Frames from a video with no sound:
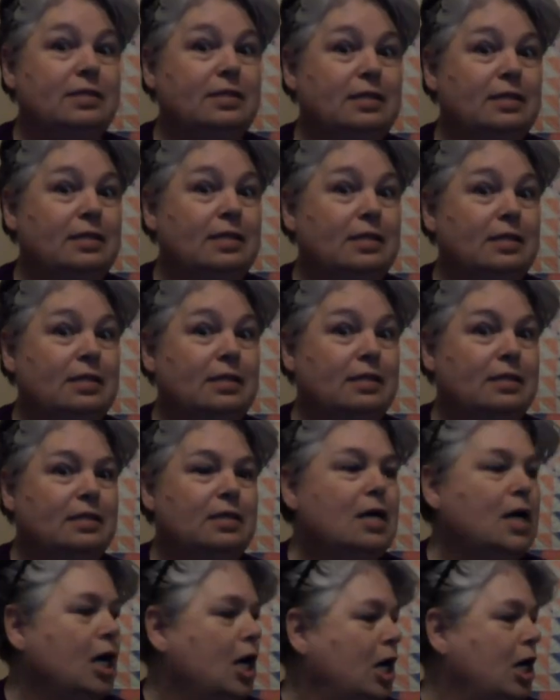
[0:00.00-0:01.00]
Yeah.
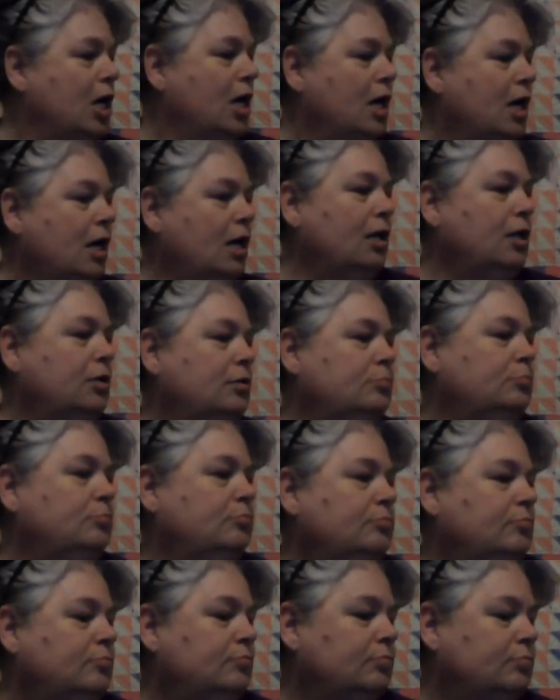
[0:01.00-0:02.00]
Um,
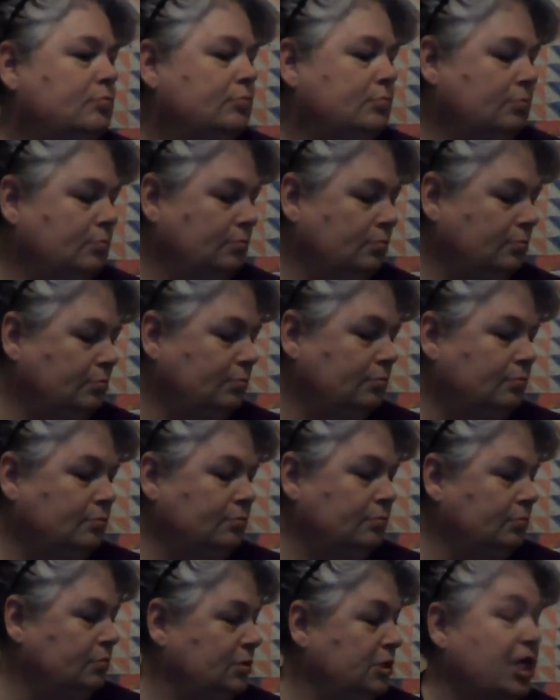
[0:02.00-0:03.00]

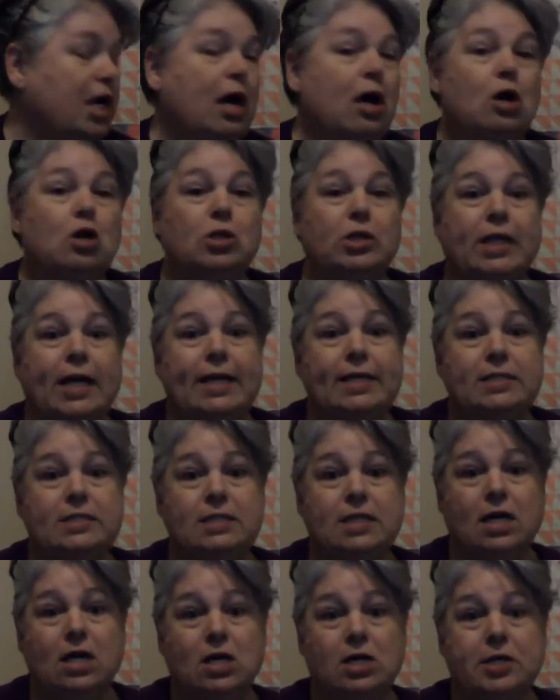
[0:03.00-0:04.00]
y'all, last
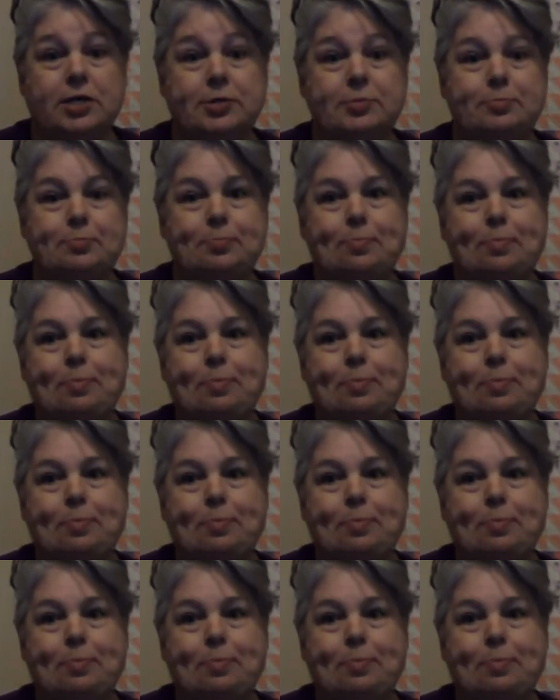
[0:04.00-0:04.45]
night